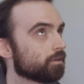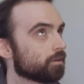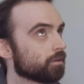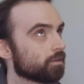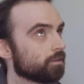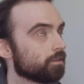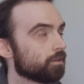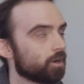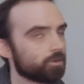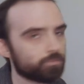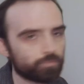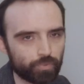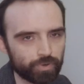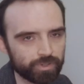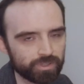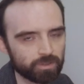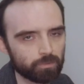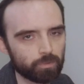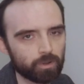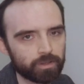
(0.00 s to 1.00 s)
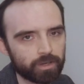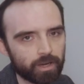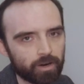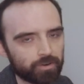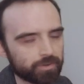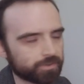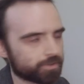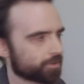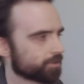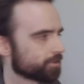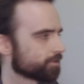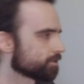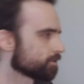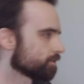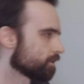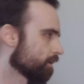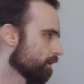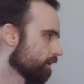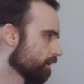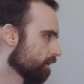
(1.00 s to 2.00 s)
non-printable characters.
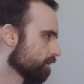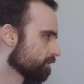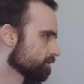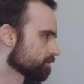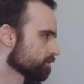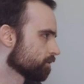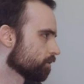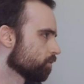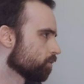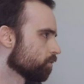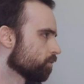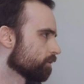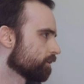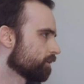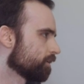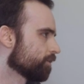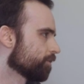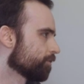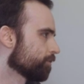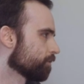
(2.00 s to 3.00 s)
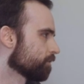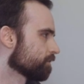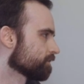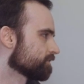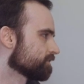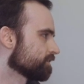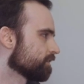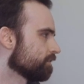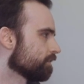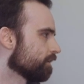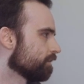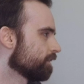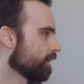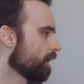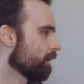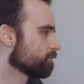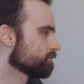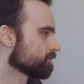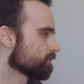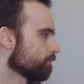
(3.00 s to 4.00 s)
So here you can see the
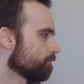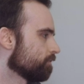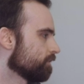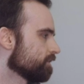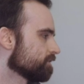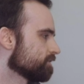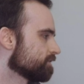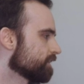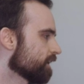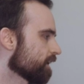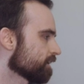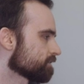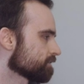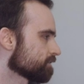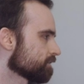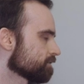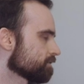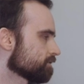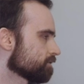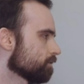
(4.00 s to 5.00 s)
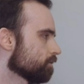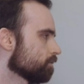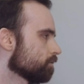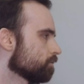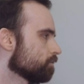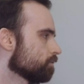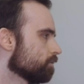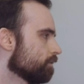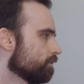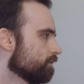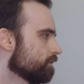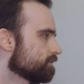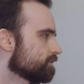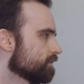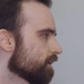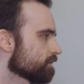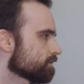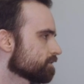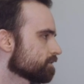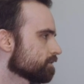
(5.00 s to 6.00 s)
names of these decks. So these
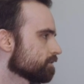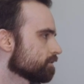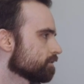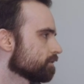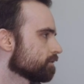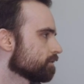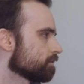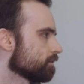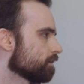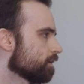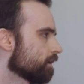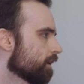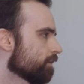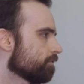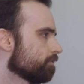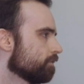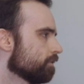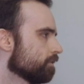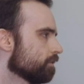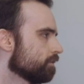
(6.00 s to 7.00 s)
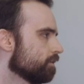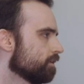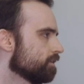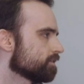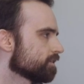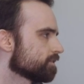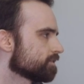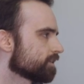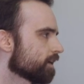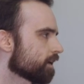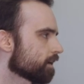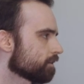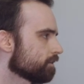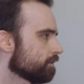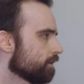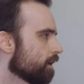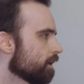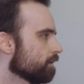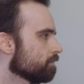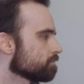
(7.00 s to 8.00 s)
decks have these exact
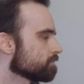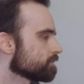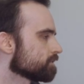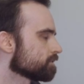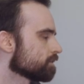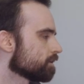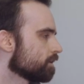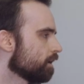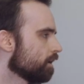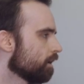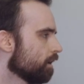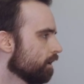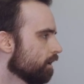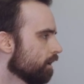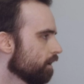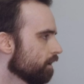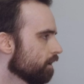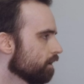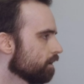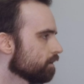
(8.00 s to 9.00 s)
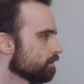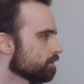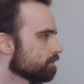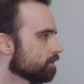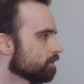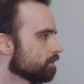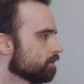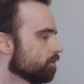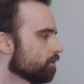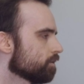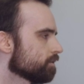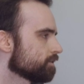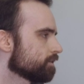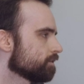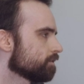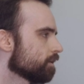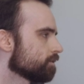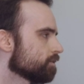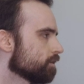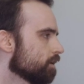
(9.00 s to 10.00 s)
names, and you can see
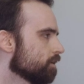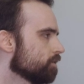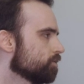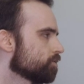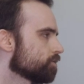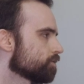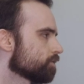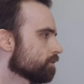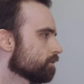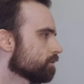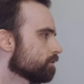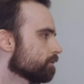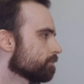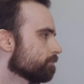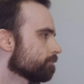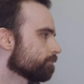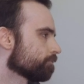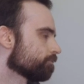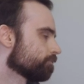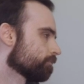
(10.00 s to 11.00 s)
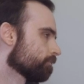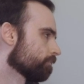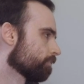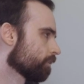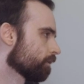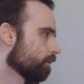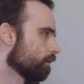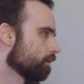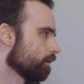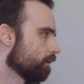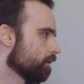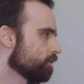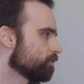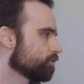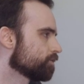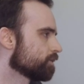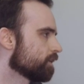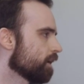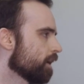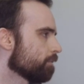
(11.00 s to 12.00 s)
that
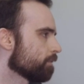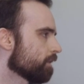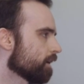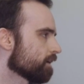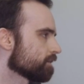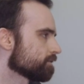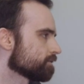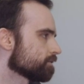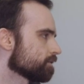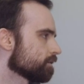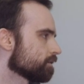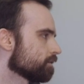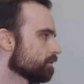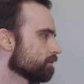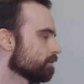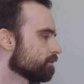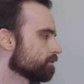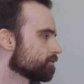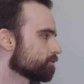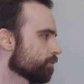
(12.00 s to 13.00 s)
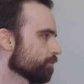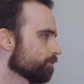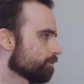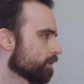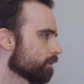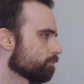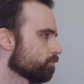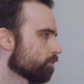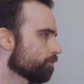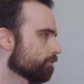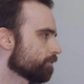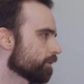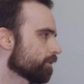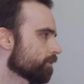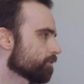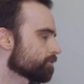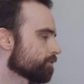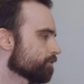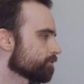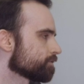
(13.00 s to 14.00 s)
each name has a certain number of
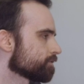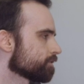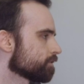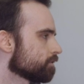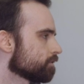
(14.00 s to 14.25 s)
characters